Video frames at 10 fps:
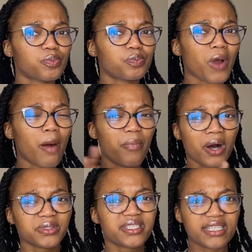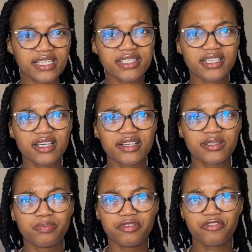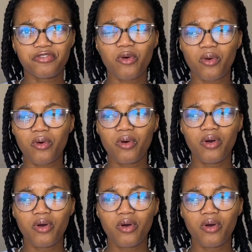about 60 years before